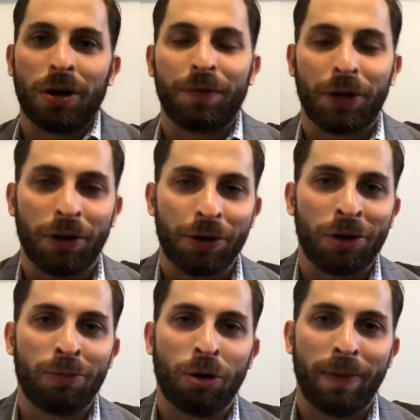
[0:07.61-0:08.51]
if you're curious to
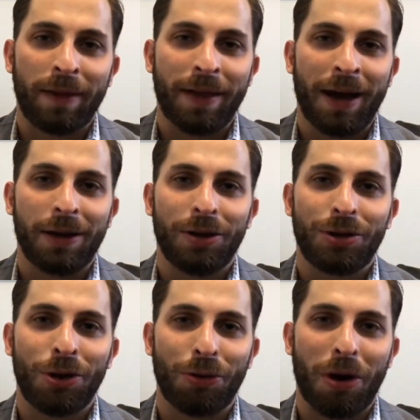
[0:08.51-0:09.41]
know more about that,
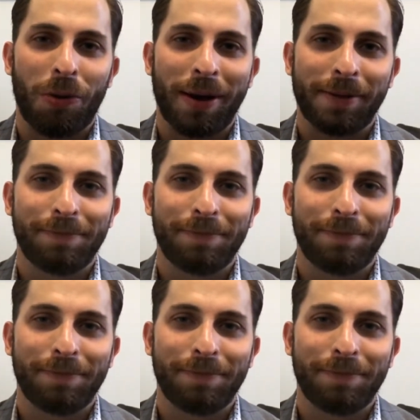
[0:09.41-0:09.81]
don't go away.